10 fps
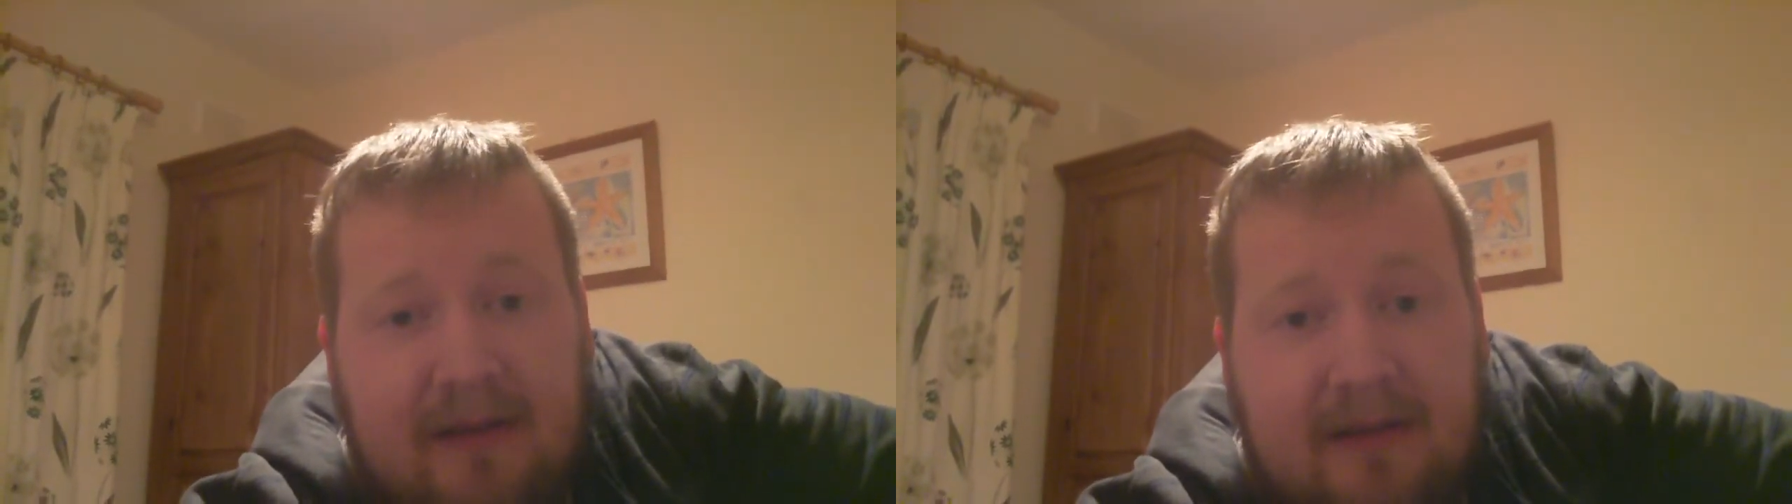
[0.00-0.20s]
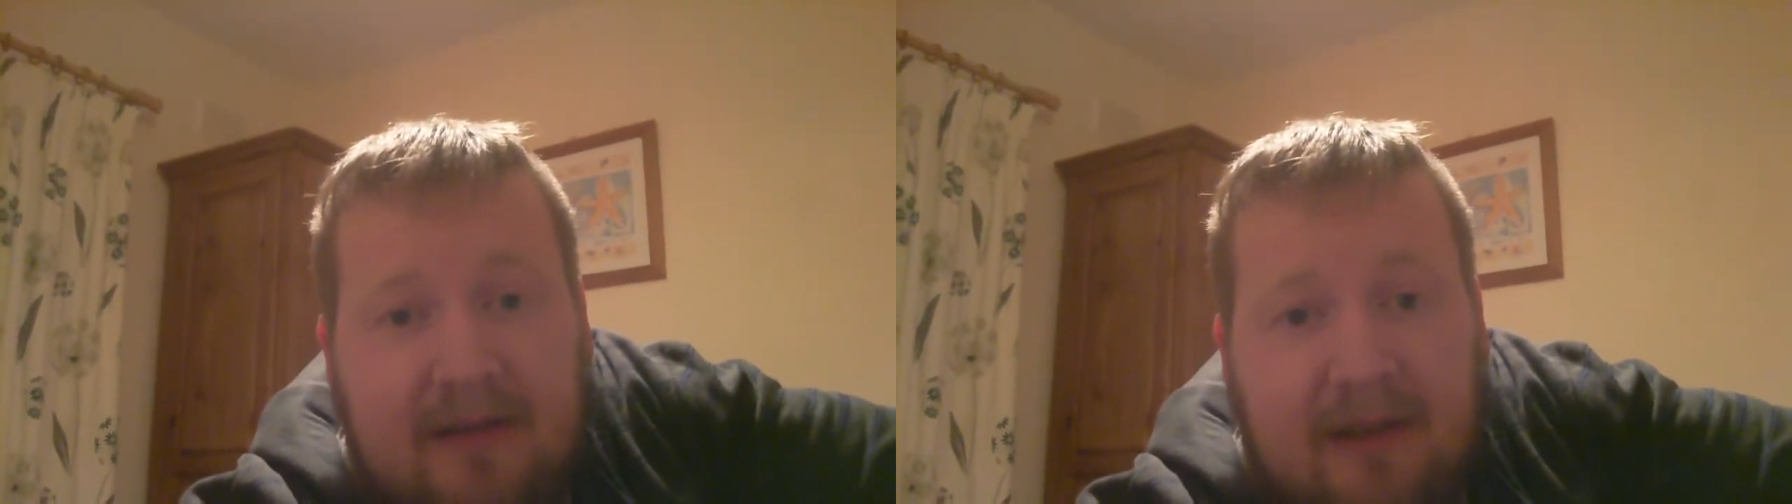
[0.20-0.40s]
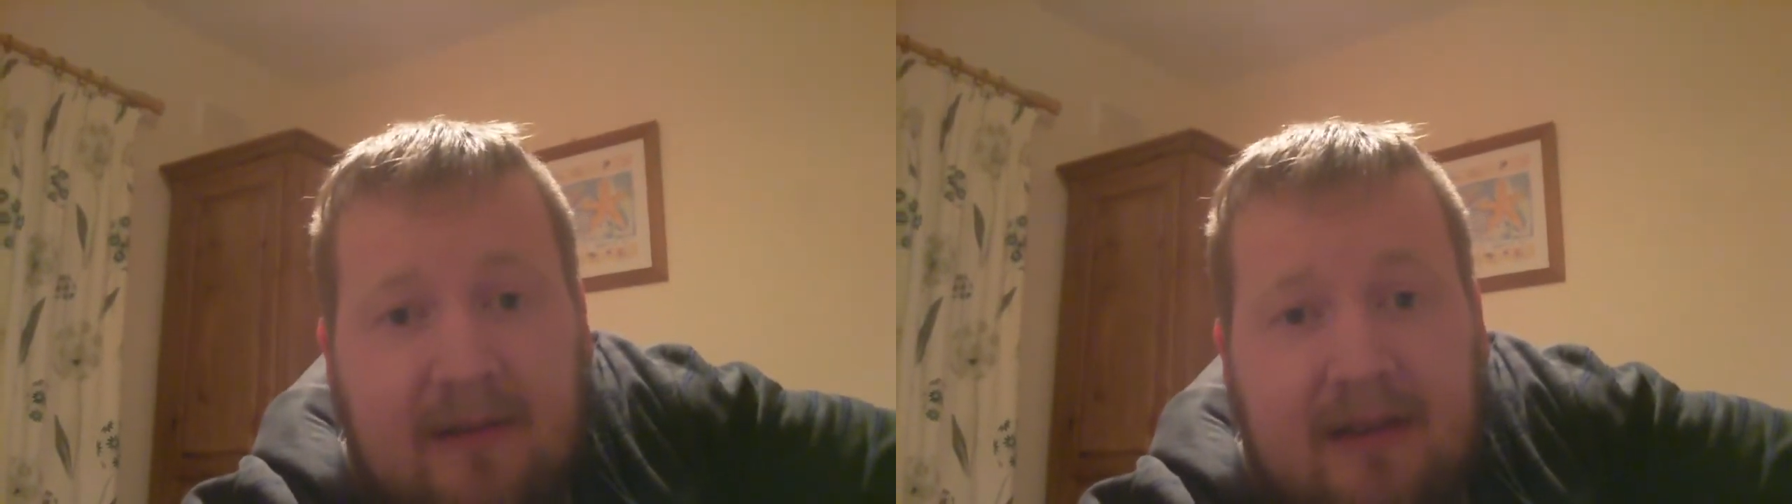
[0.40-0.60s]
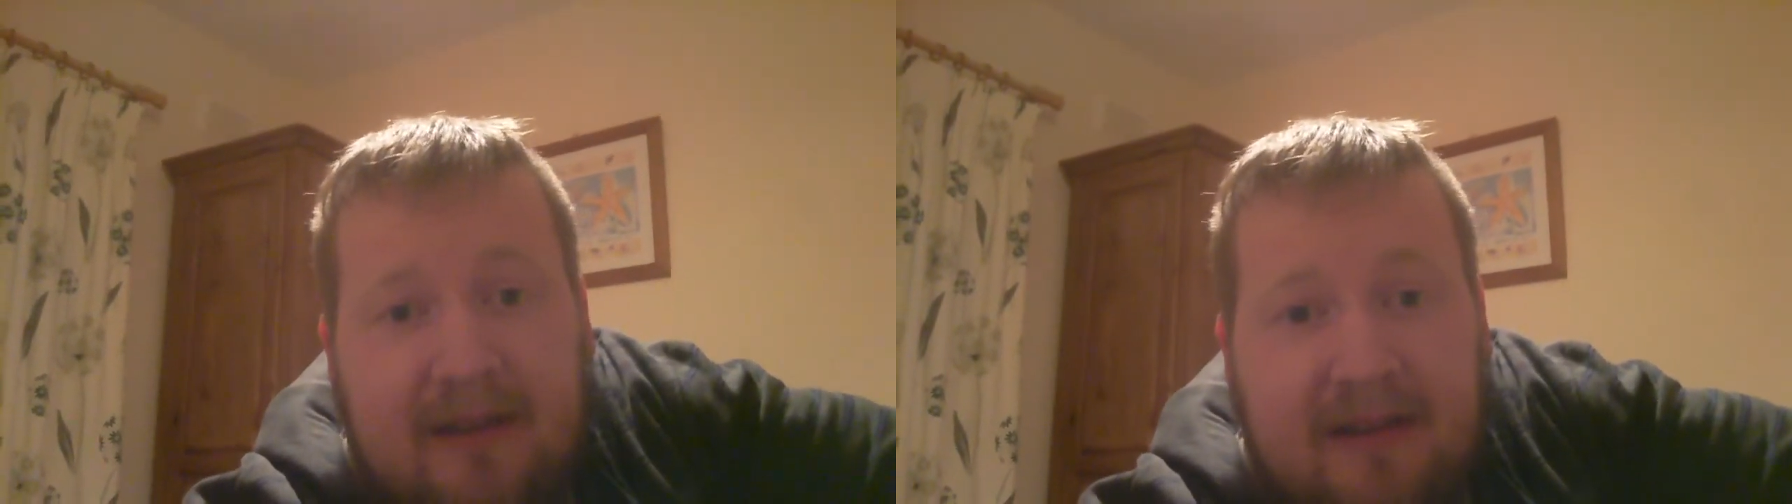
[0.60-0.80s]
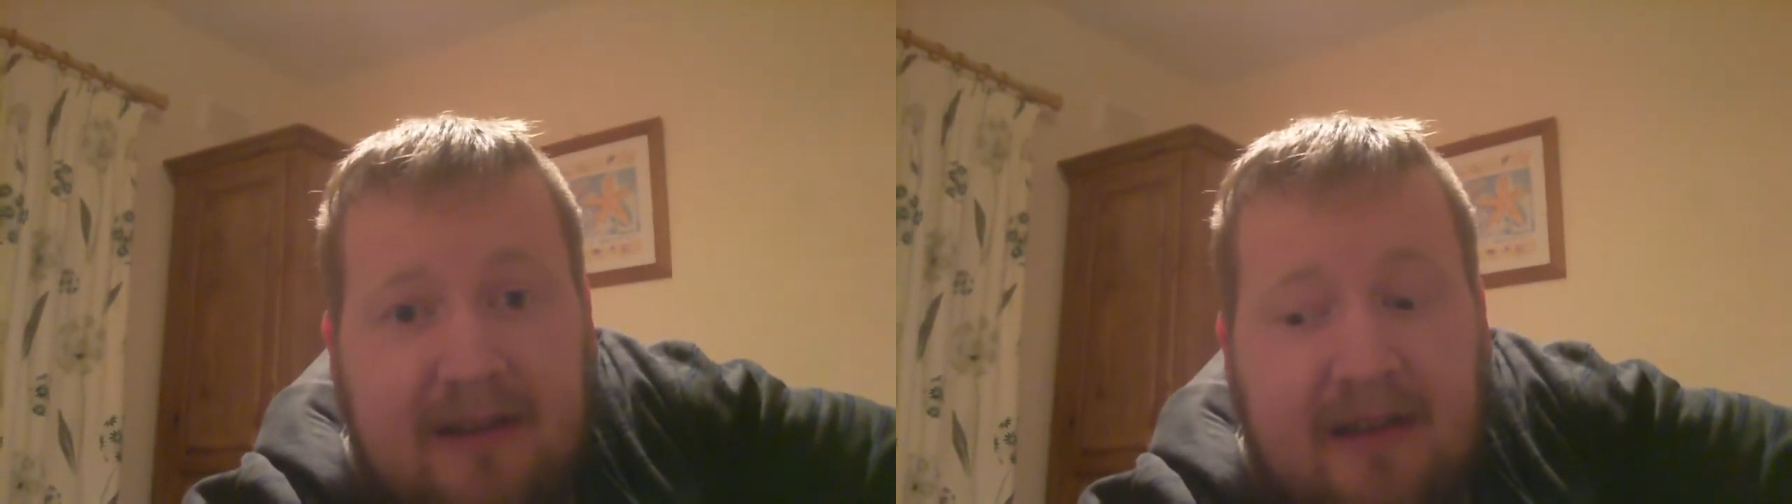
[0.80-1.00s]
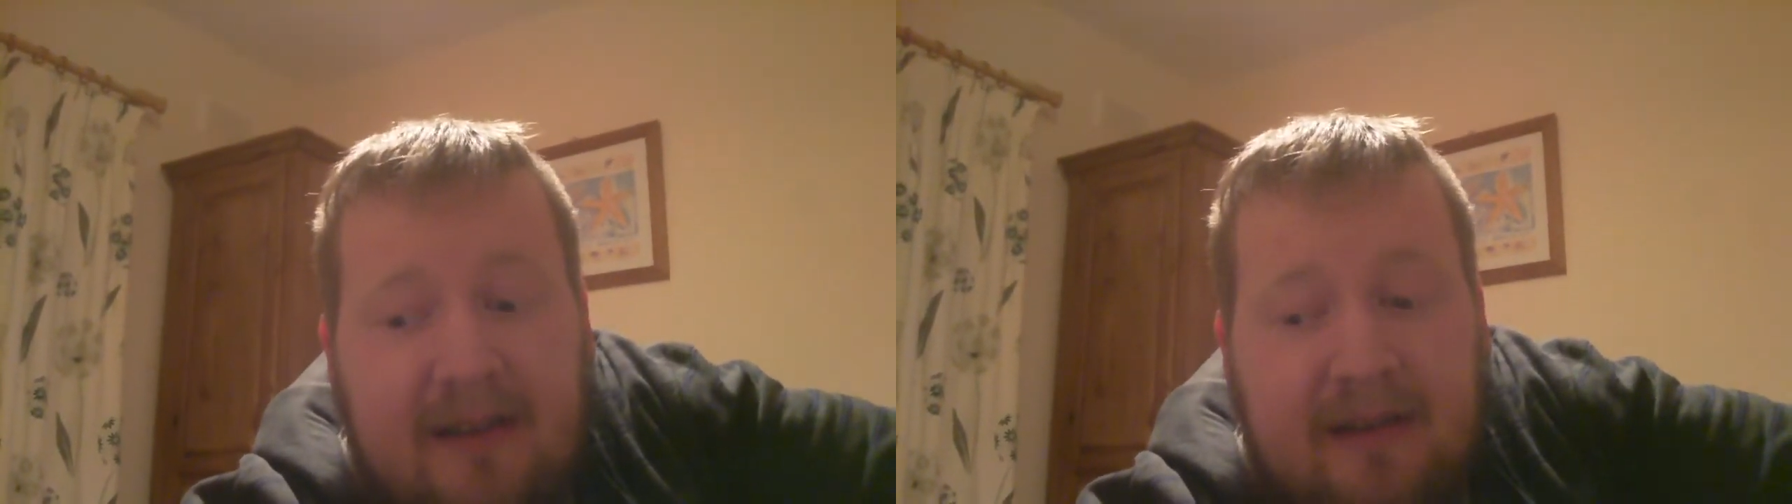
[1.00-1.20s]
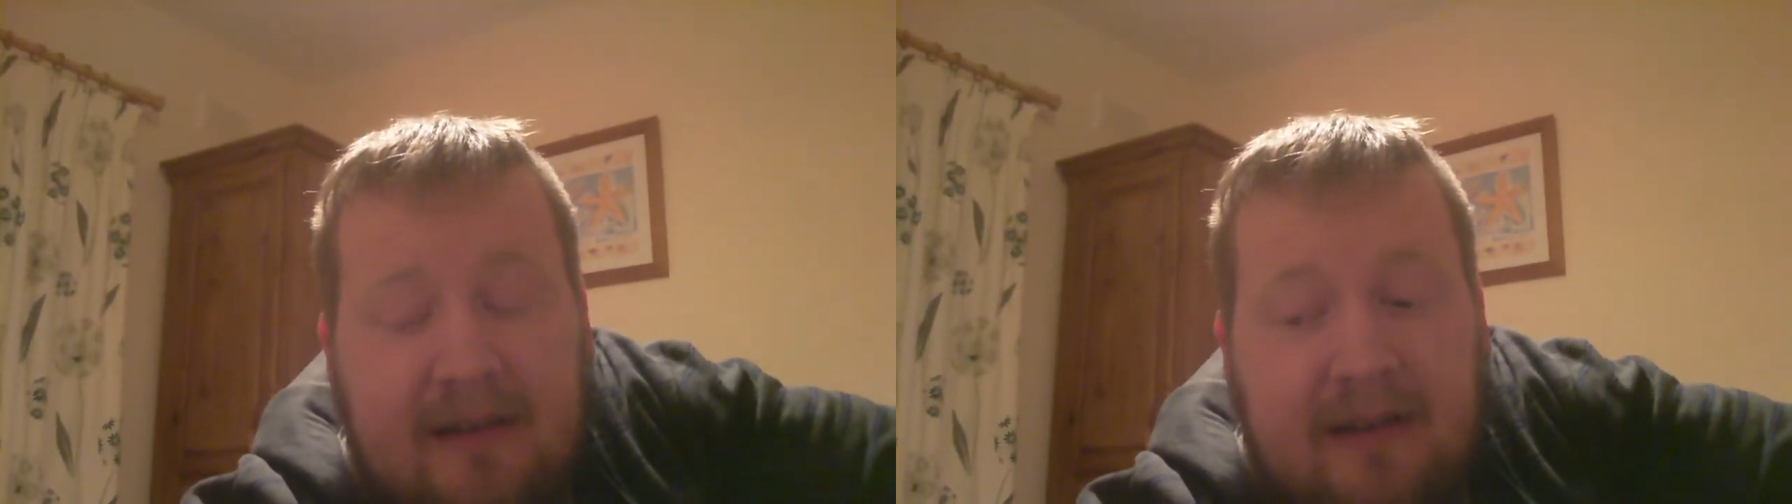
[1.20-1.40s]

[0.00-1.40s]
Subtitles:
So I decided,